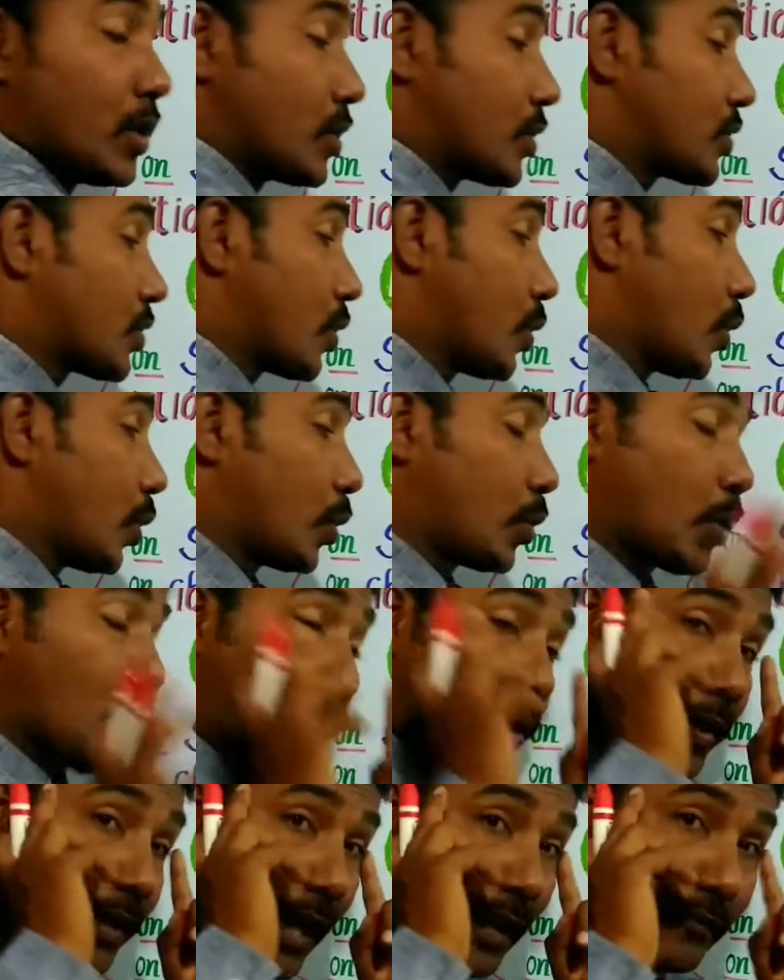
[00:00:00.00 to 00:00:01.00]
So
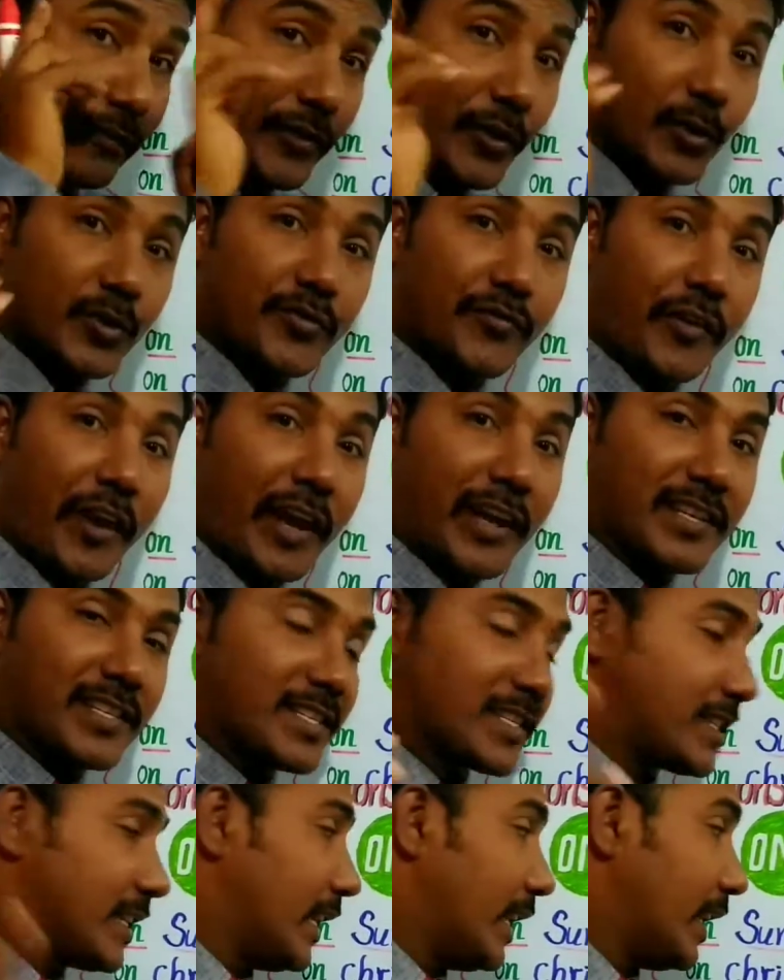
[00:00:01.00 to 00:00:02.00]
don't confuse,
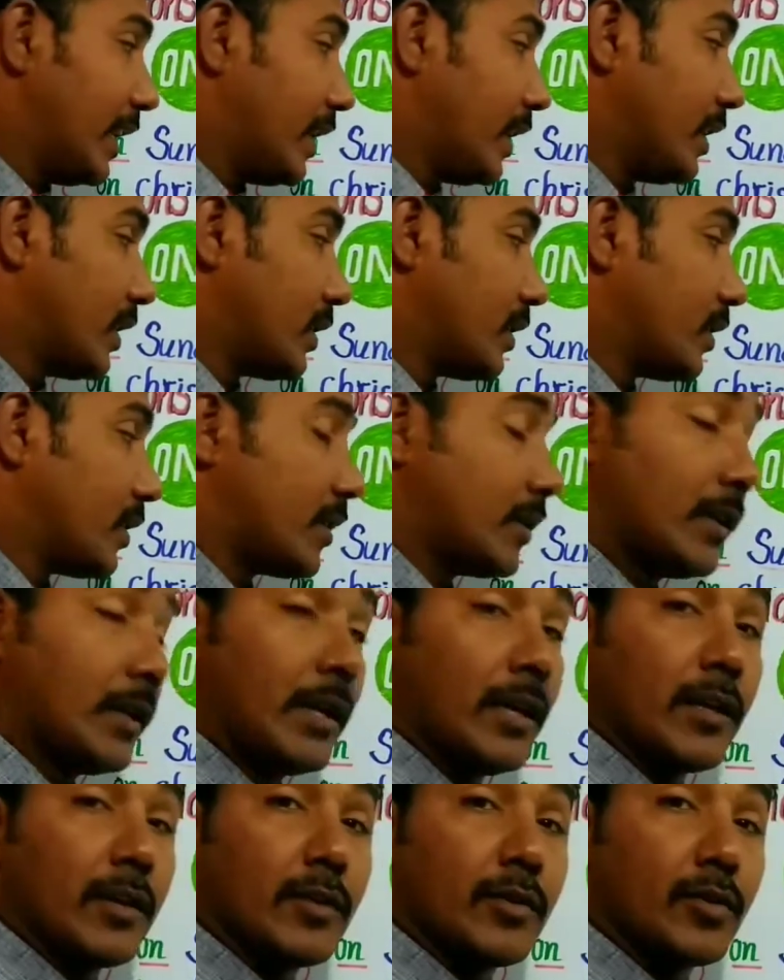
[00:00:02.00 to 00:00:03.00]
friends. Here
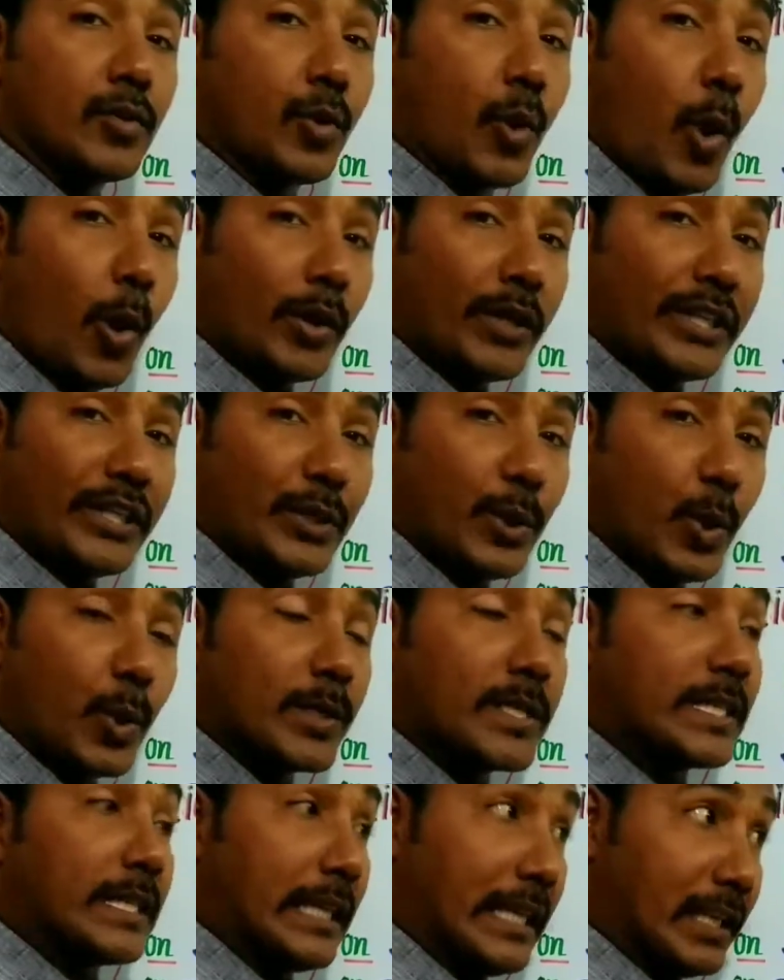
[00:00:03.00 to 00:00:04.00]
don't
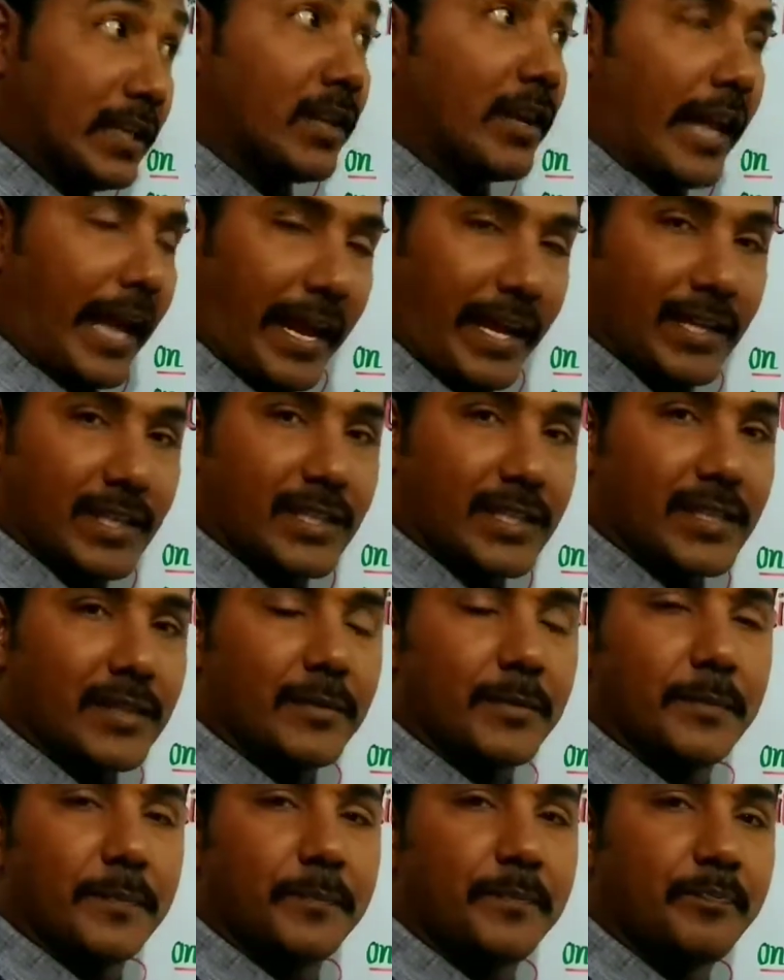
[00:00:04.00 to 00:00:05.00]
use in night
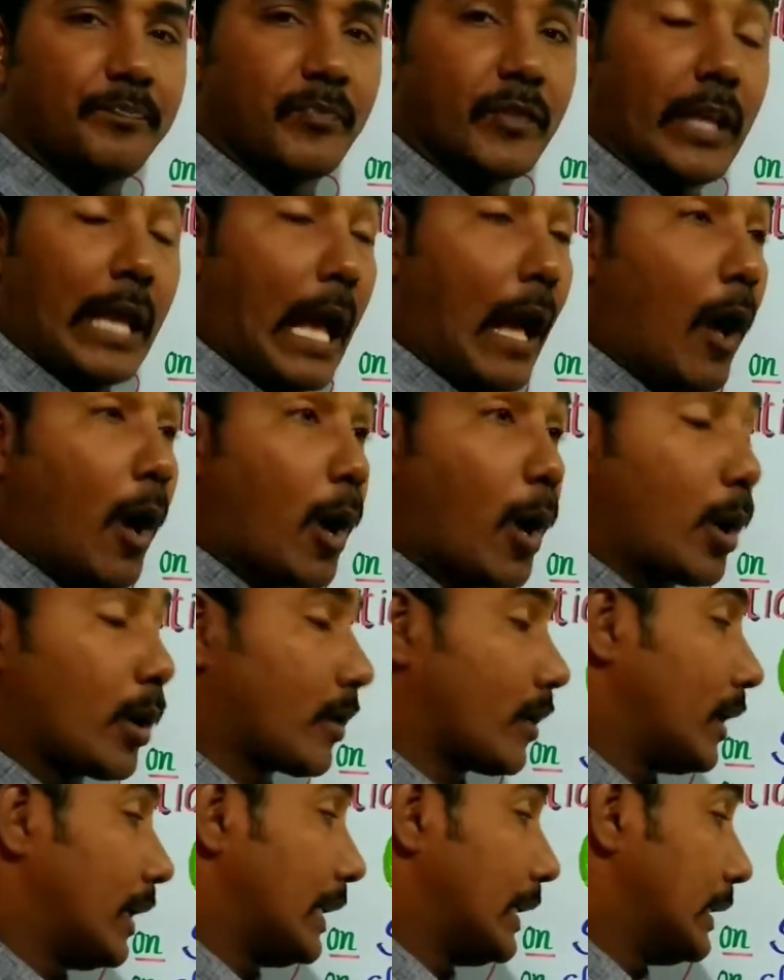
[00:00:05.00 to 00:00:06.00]

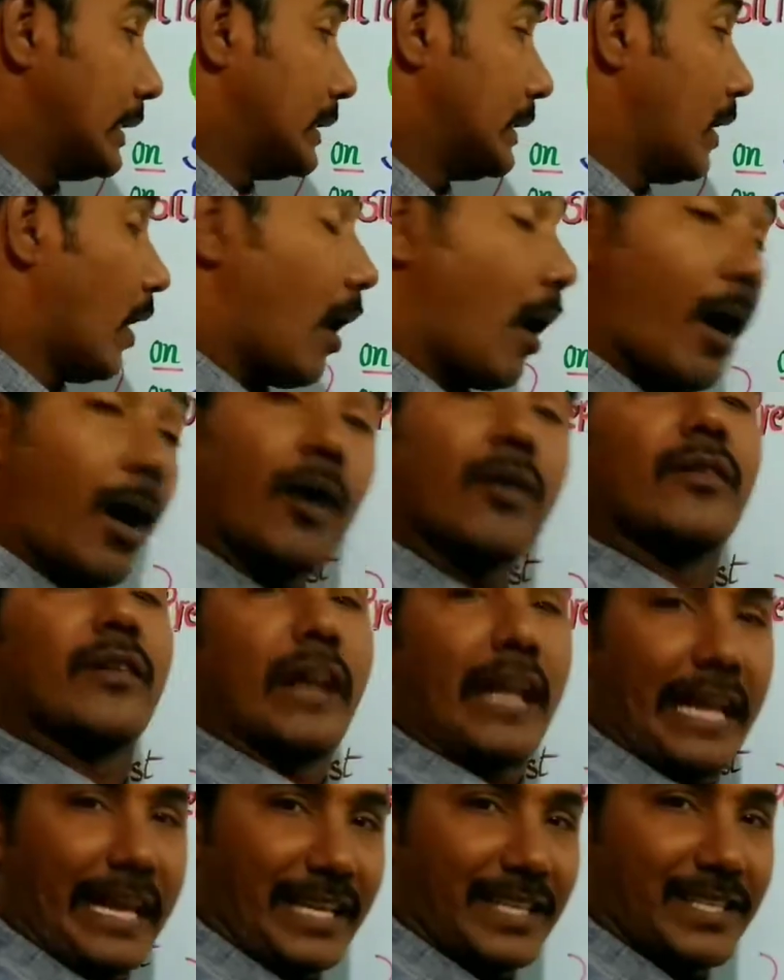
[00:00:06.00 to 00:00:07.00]
or on
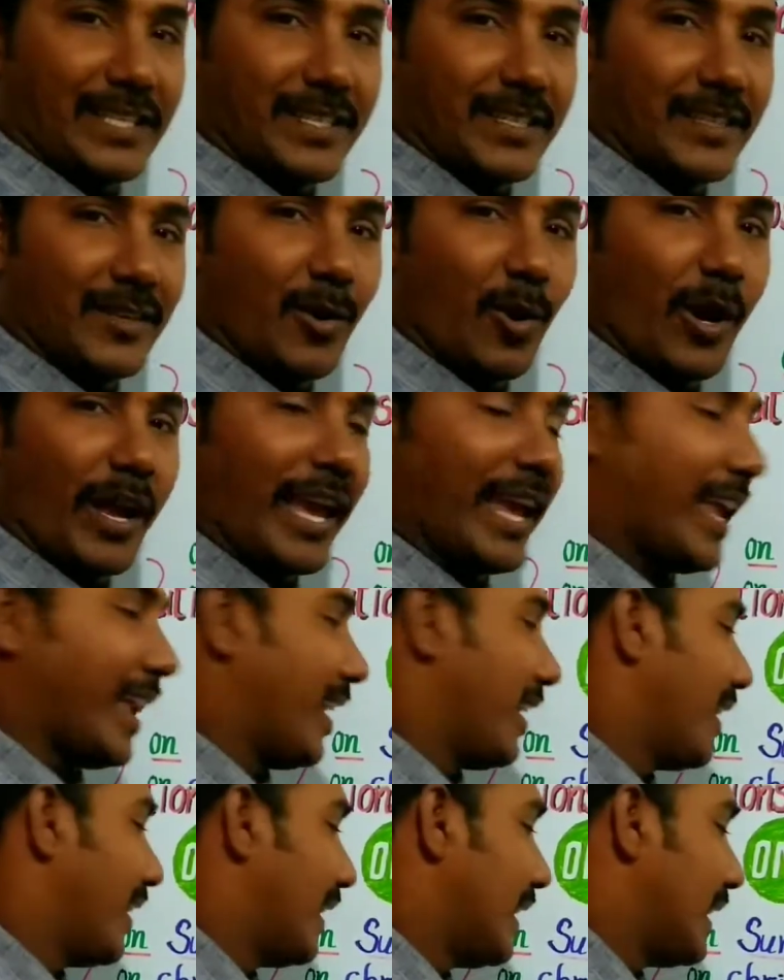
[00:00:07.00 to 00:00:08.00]
night.
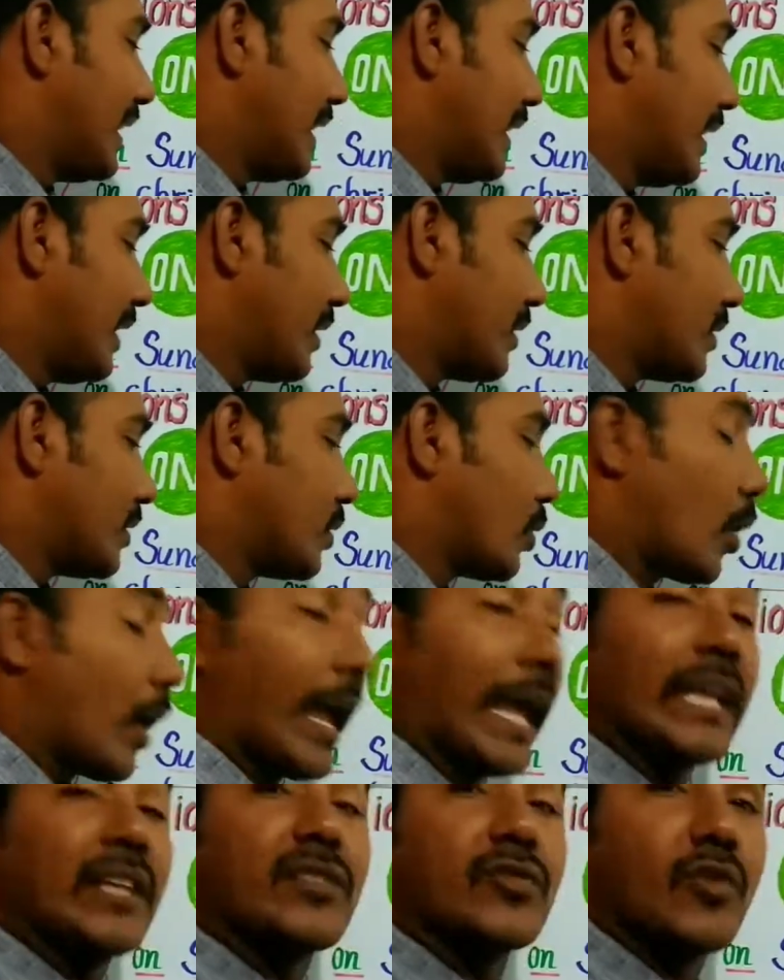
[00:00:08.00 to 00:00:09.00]
Okay, here
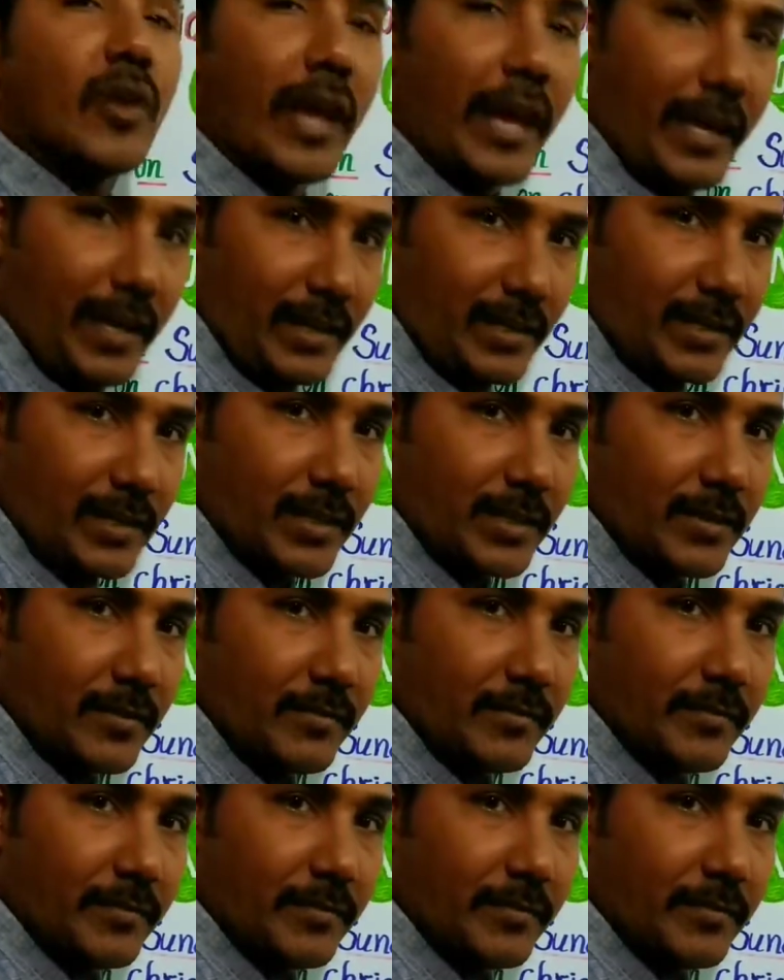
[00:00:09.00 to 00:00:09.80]
at night.